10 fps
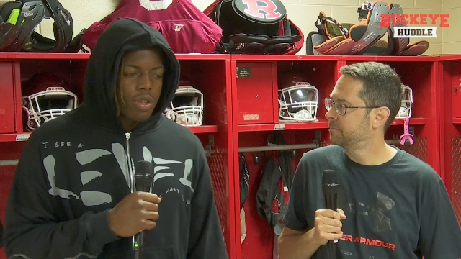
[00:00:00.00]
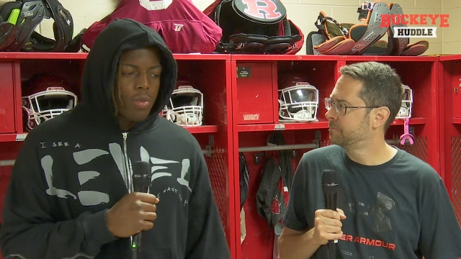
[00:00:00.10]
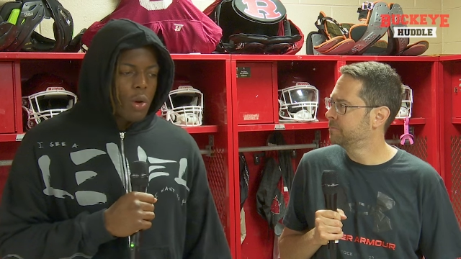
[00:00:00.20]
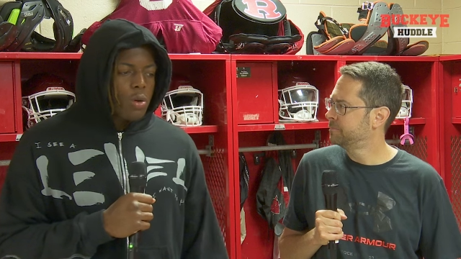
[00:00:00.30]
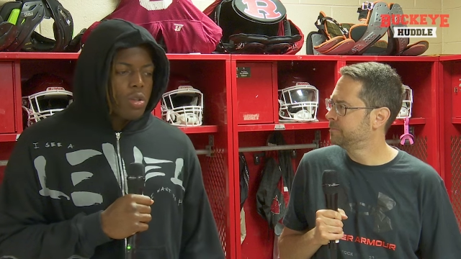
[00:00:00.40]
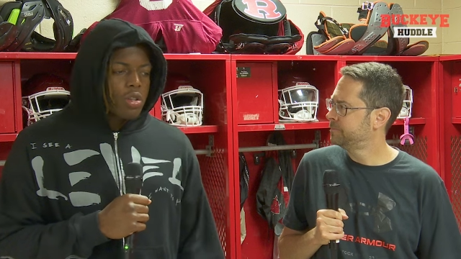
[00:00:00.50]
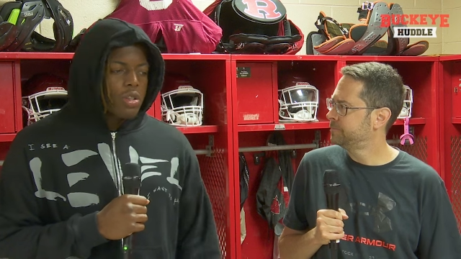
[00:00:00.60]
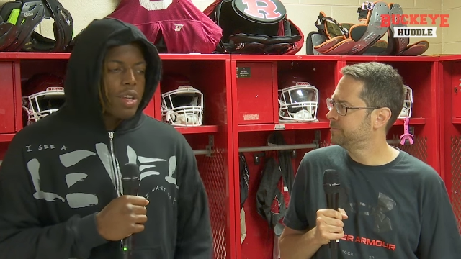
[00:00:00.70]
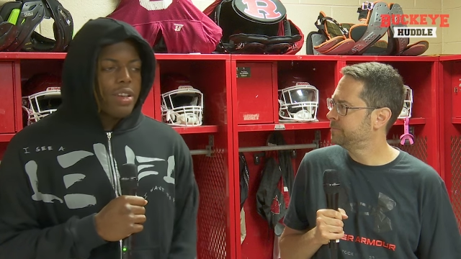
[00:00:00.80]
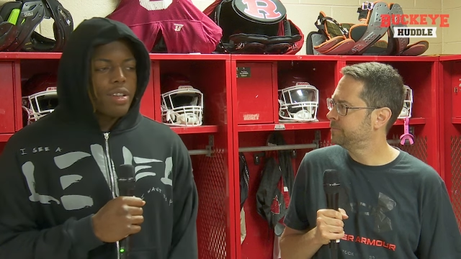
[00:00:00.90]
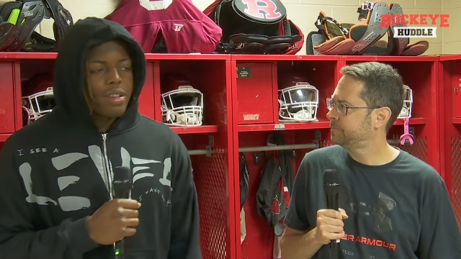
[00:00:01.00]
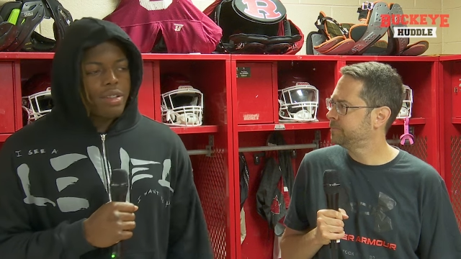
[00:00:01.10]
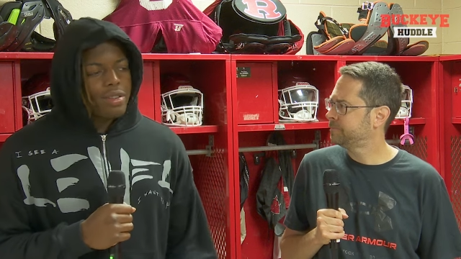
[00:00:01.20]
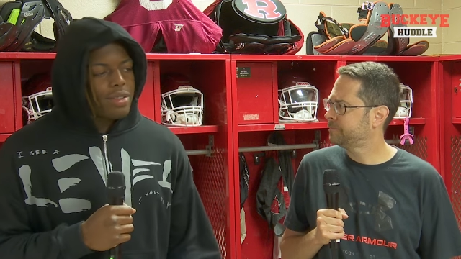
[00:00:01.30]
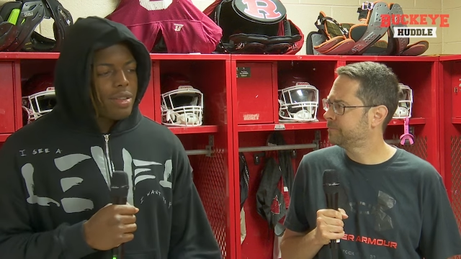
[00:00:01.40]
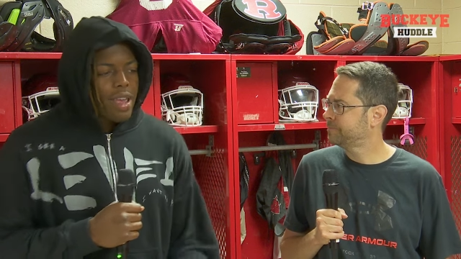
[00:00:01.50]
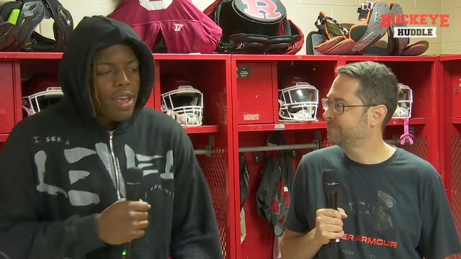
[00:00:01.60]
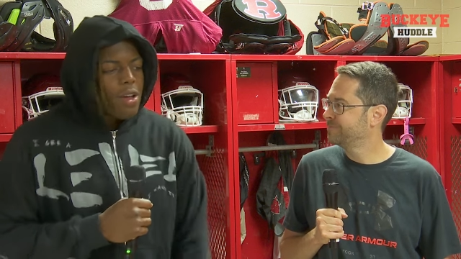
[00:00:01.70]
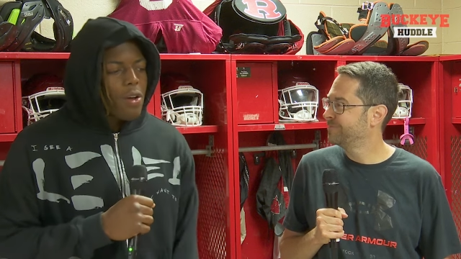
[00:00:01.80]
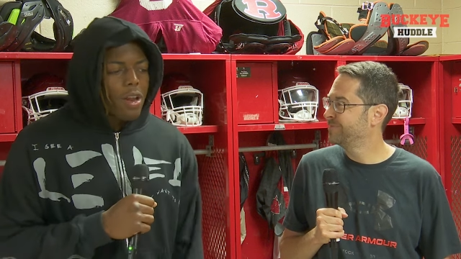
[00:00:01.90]
Speaker 1: Some coaches, they
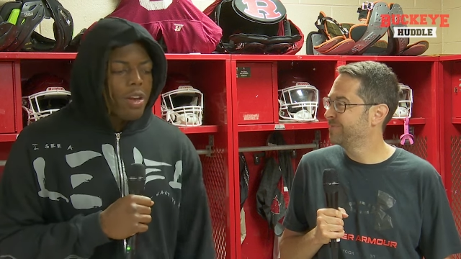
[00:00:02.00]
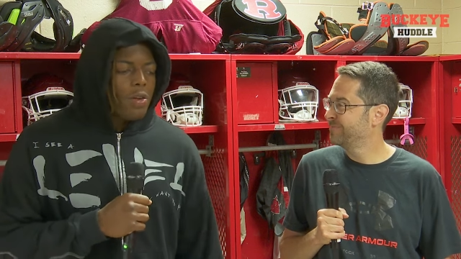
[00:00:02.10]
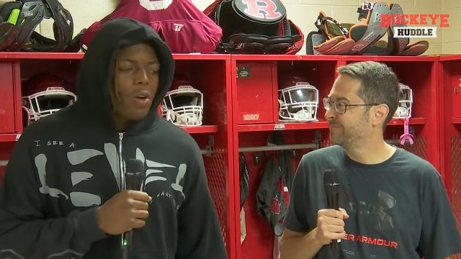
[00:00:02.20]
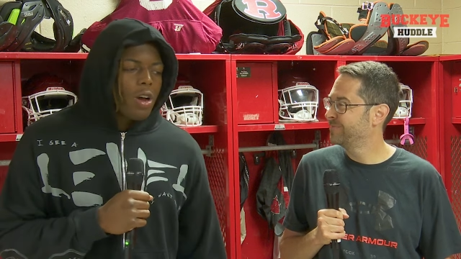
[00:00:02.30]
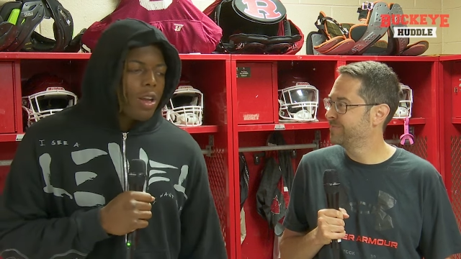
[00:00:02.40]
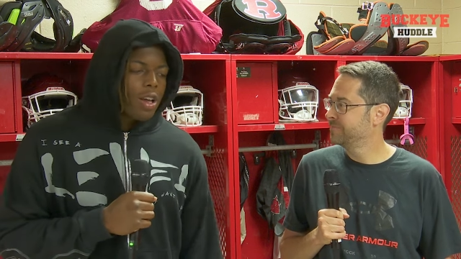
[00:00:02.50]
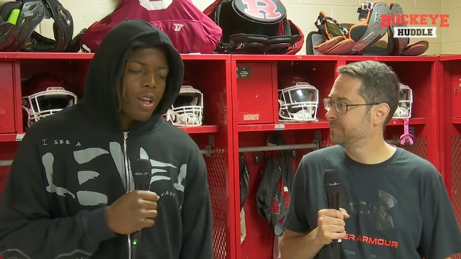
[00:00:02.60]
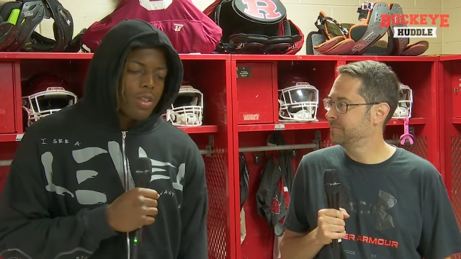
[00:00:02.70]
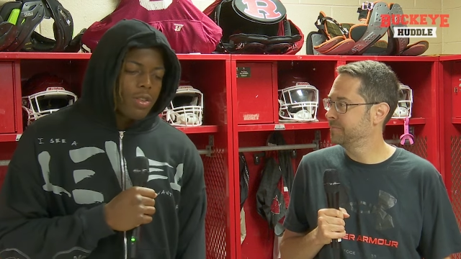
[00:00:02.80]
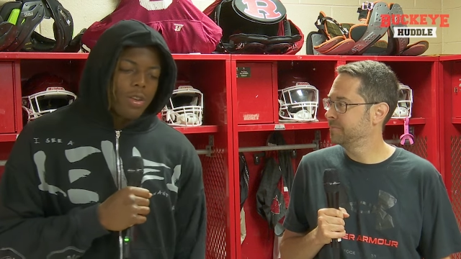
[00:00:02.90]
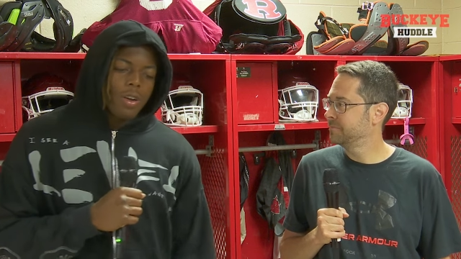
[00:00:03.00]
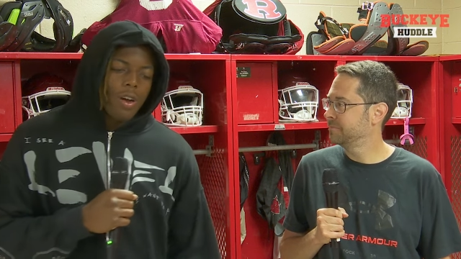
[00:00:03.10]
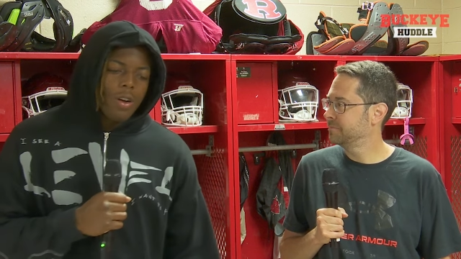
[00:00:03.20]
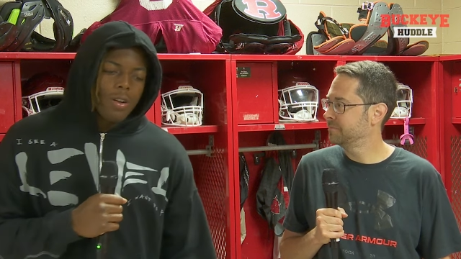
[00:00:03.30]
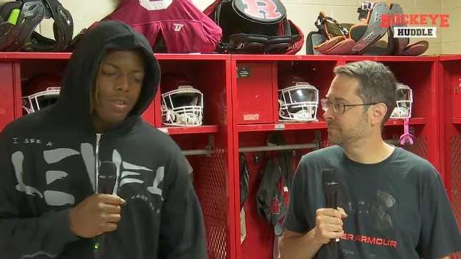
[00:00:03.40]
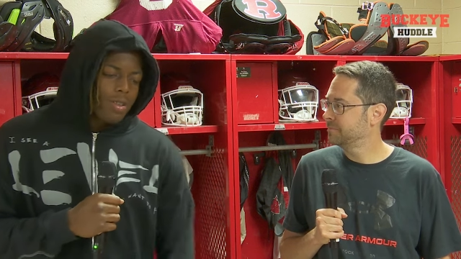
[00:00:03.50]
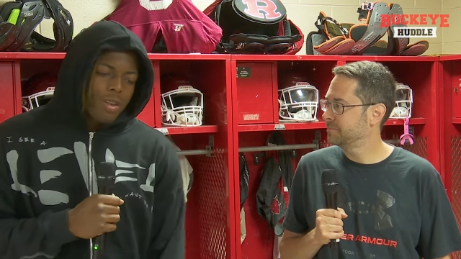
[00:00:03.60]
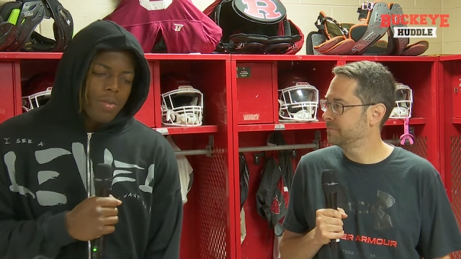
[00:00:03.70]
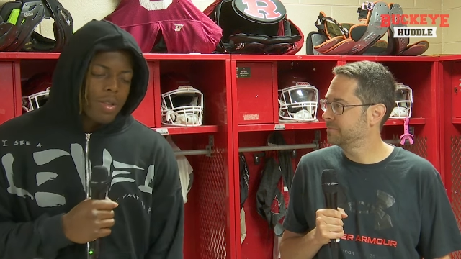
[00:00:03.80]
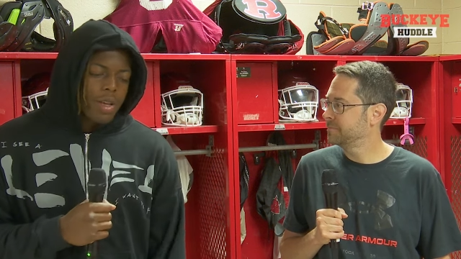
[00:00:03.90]
yell, they do all the extra, you know
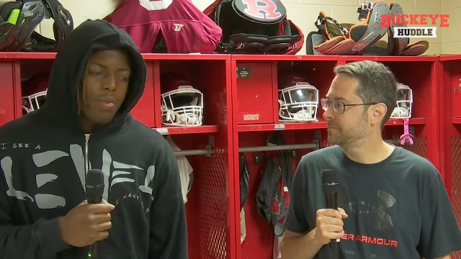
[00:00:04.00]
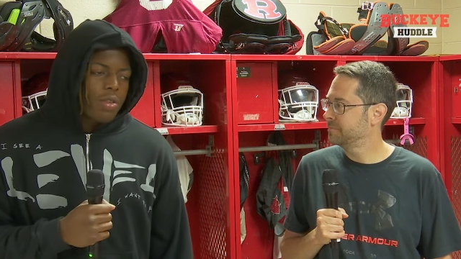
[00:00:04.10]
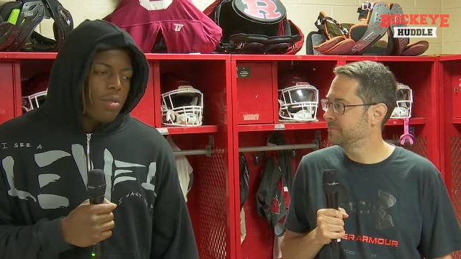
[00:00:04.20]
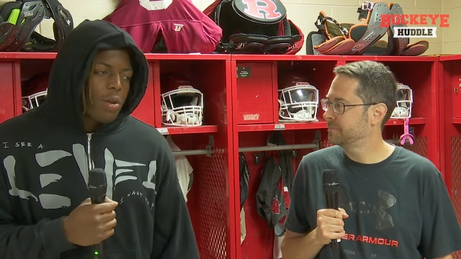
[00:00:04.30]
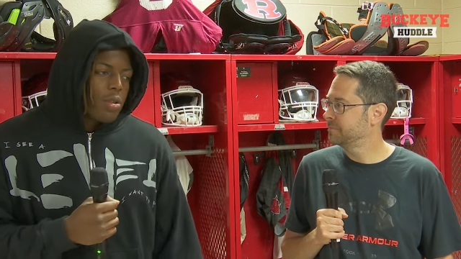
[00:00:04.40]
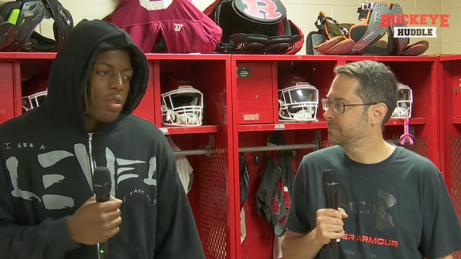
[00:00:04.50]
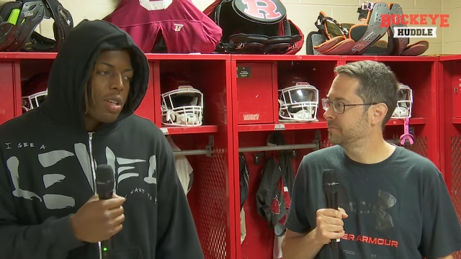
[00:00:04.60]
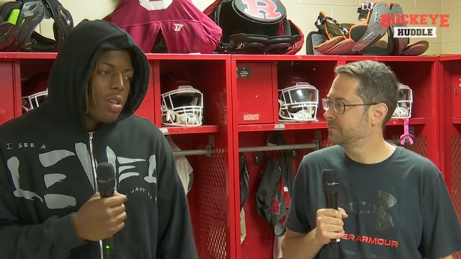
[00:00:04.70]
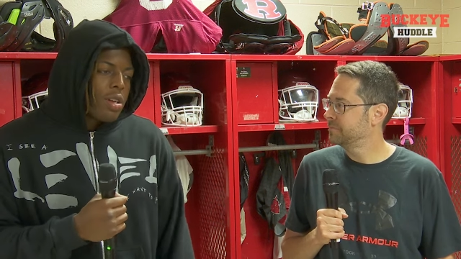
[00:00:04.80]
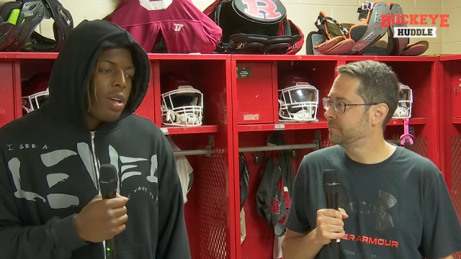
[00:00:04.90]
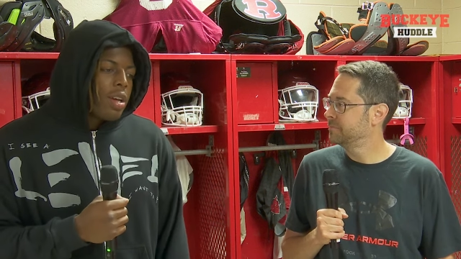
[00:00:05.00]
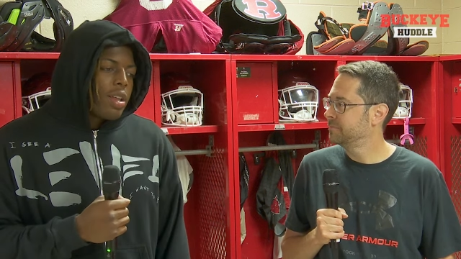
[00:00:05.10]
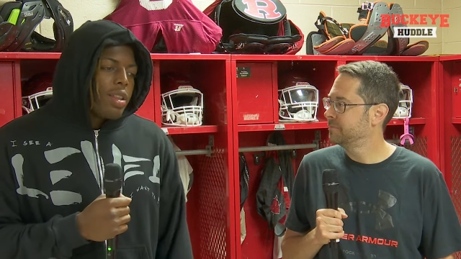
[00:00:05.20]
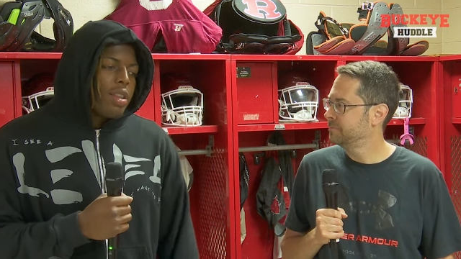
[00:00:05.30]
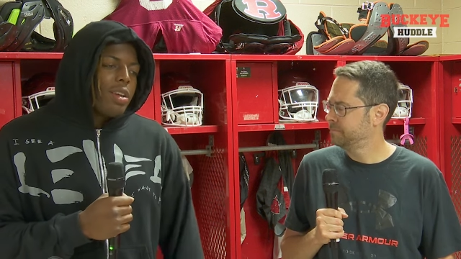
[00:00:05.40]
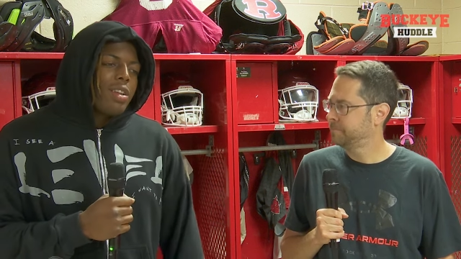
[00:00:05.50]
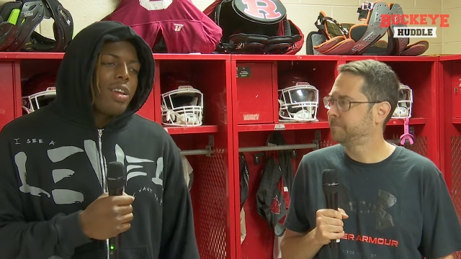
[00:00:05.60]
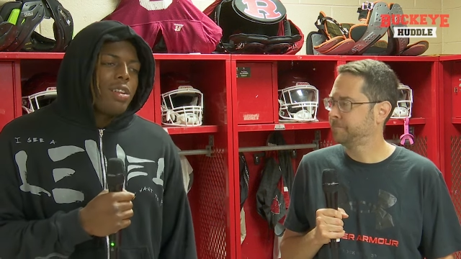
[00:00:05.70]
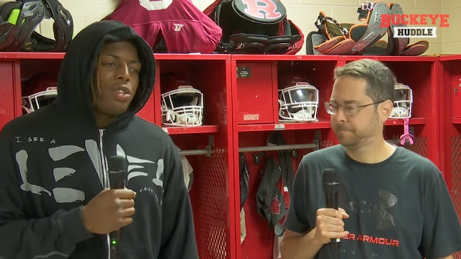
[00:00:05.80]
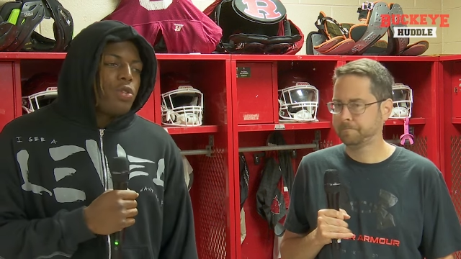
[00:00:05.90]
what I'm saying? But some coaches, they'll
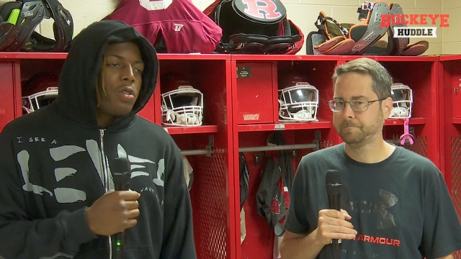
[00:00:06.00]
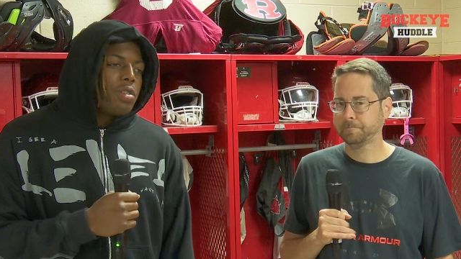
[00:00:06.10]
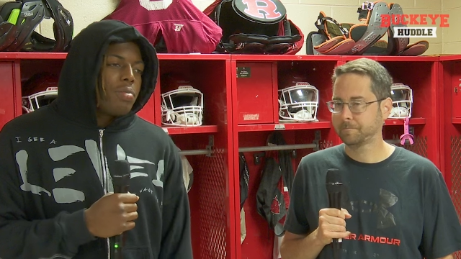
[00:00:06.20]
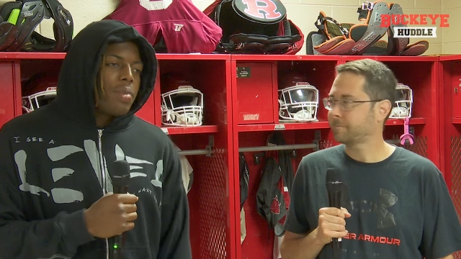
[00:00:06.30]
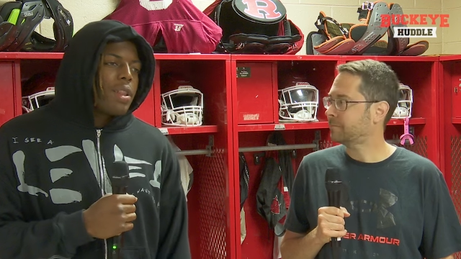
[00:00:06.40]
do it,